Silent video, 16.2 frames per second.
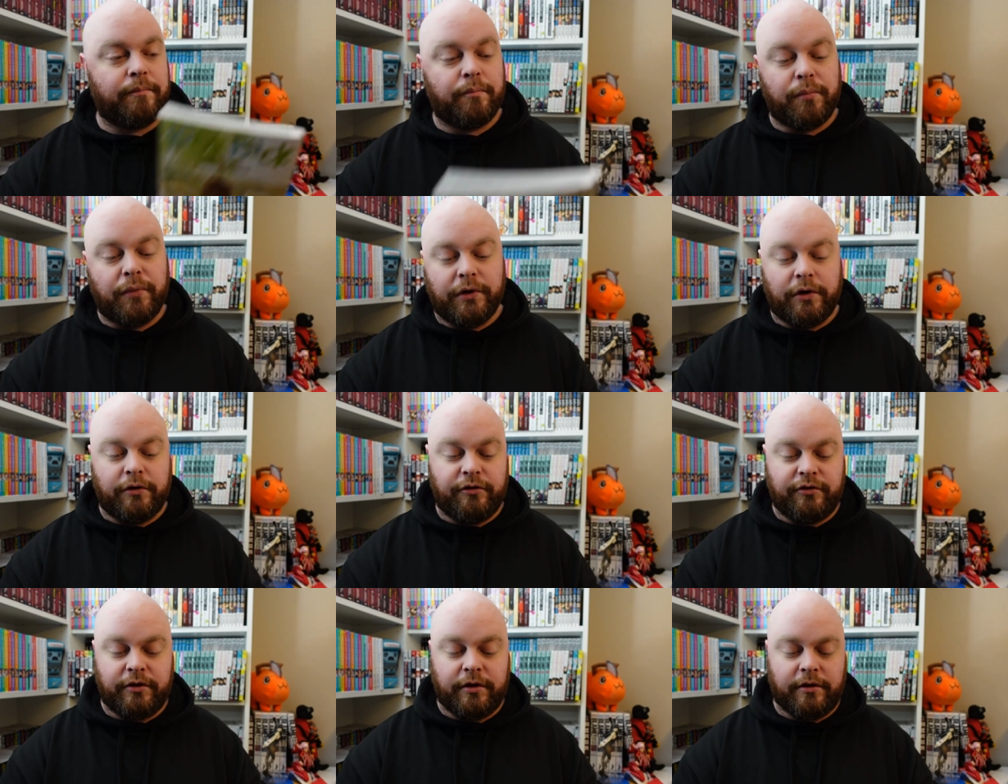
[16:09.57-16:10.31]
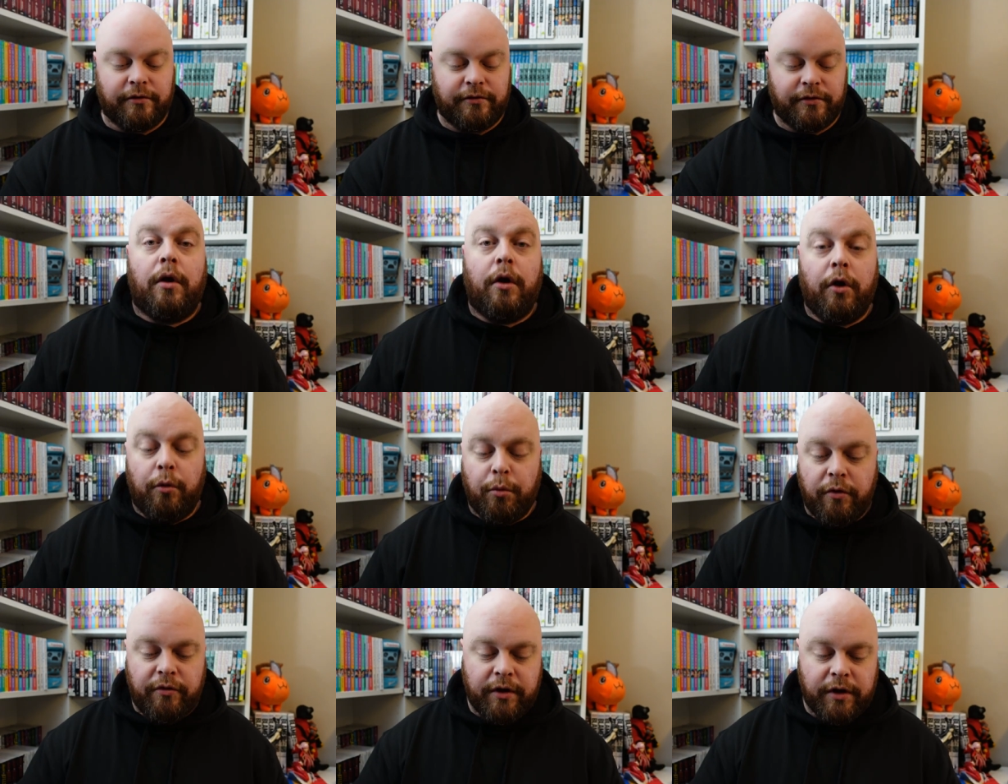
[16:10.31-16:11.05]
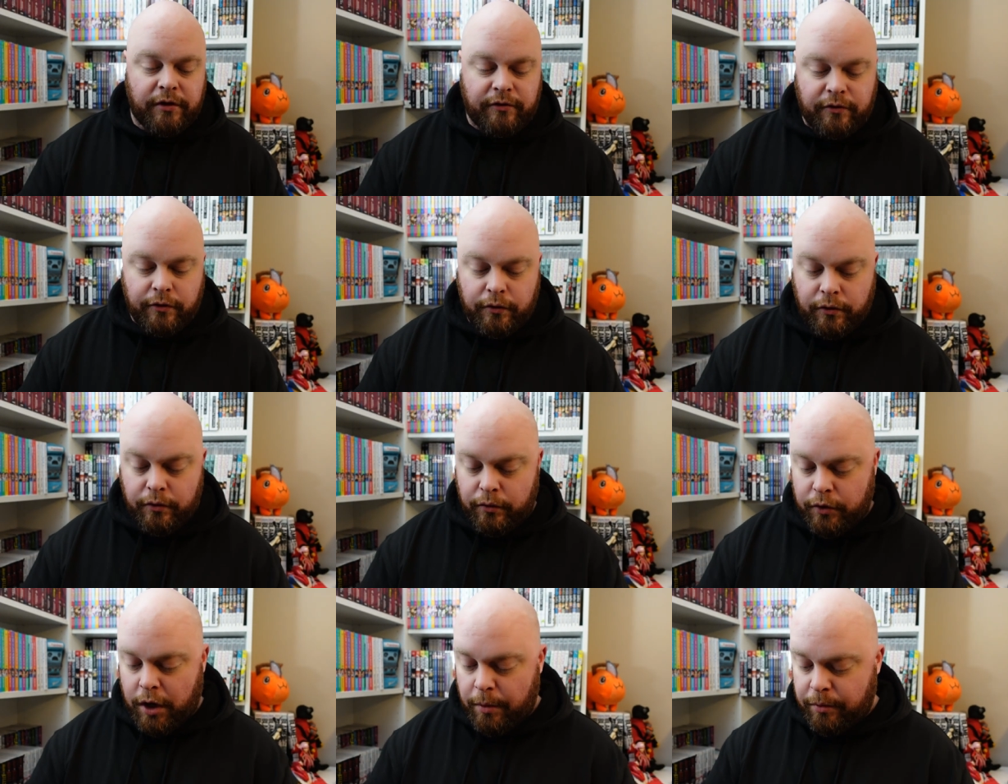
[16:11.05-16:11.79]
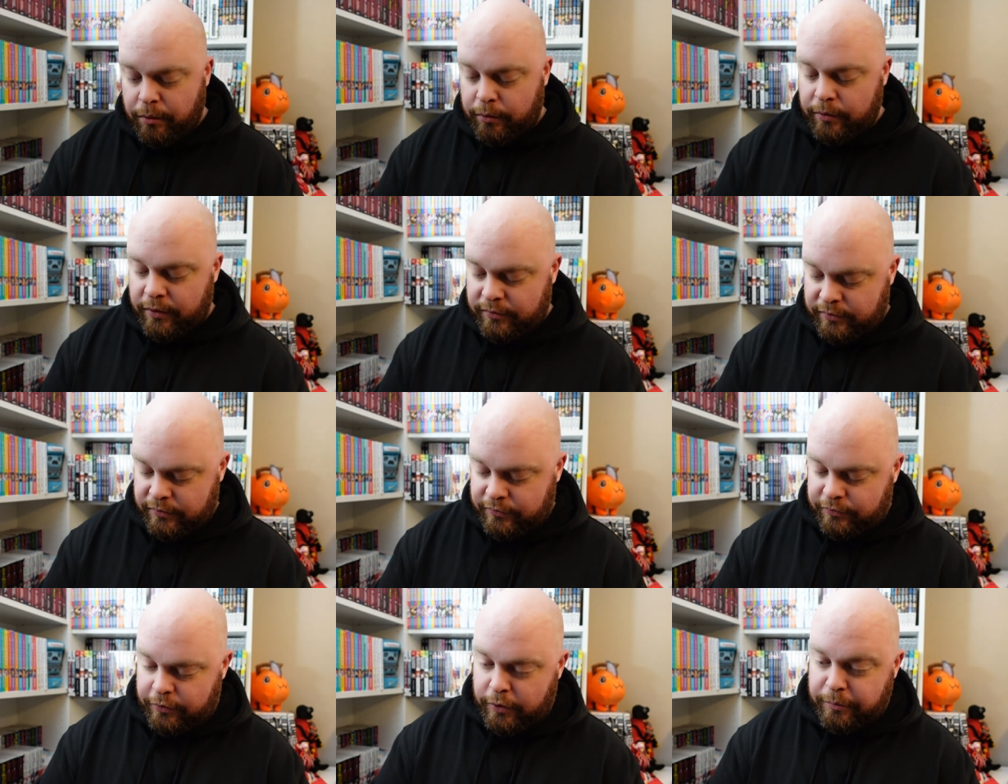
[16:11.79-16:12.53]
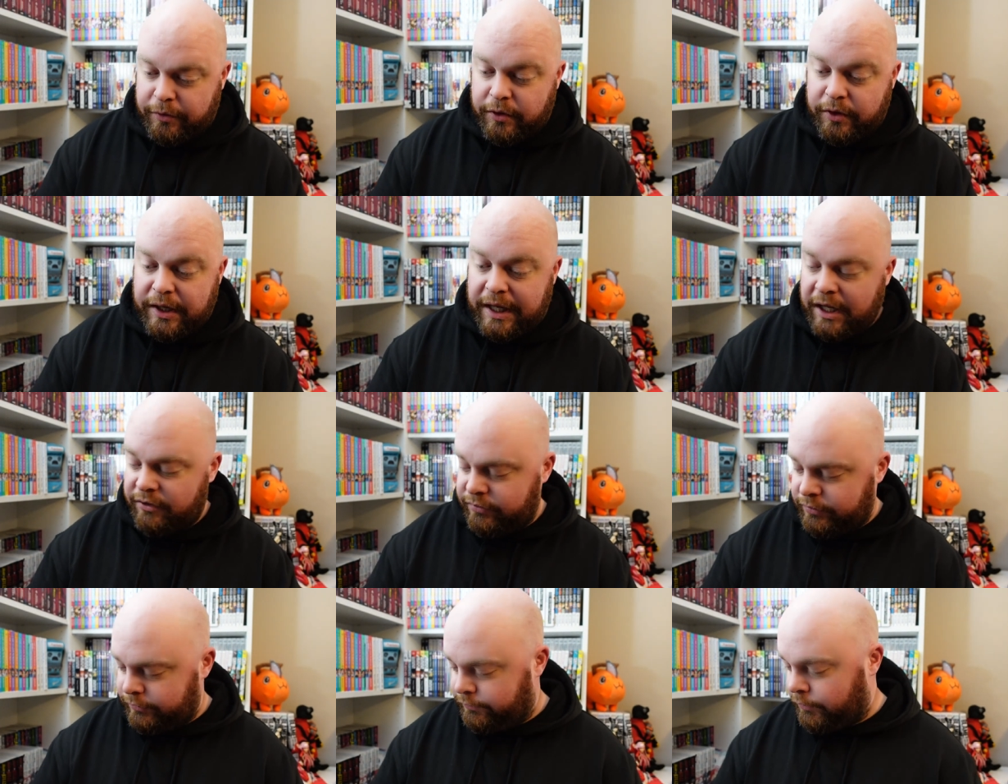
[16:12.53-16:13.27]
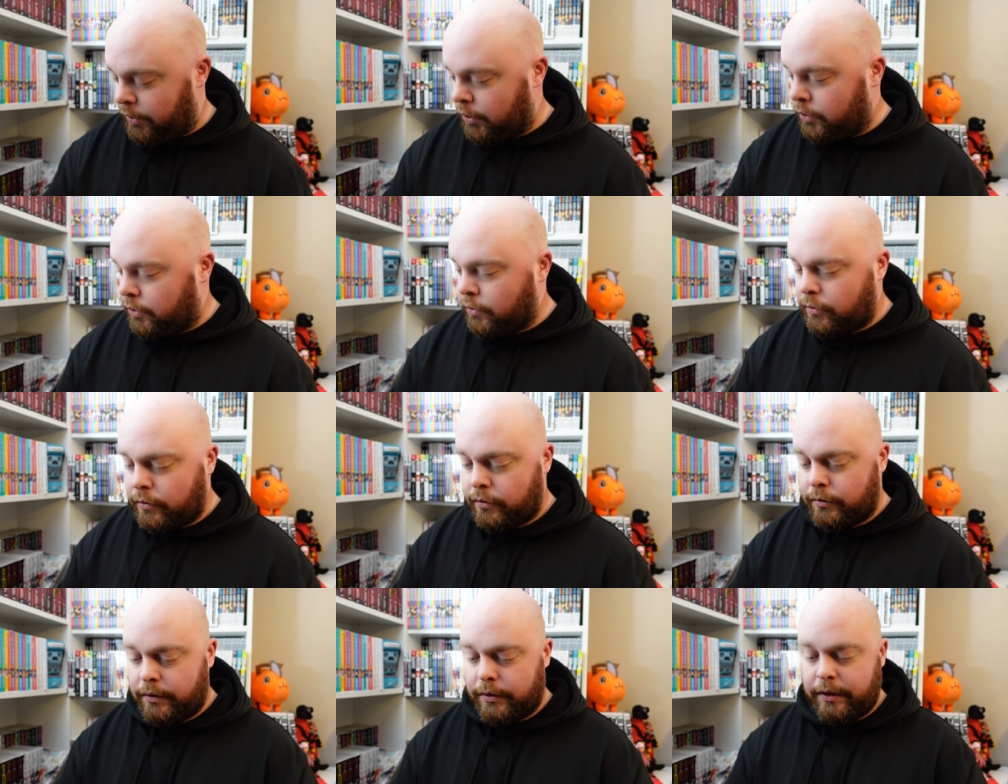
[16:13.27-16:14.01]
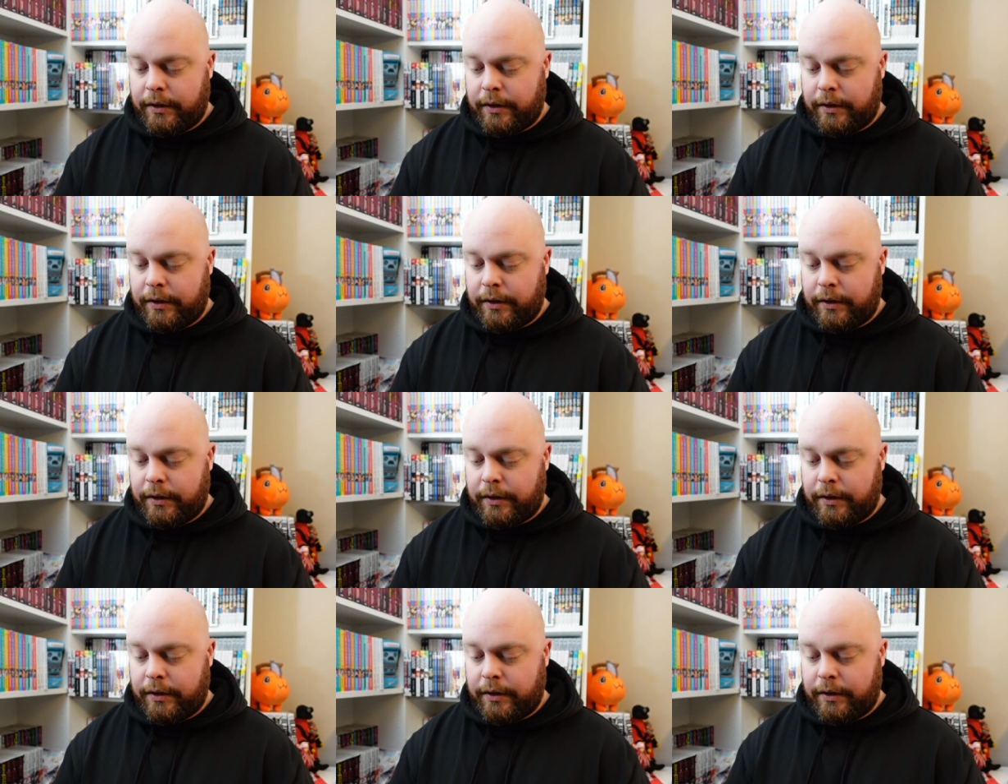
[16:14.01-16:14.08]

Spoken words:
Put it on your shelf. All right, moving into a couple releases from Kodansha Vertical,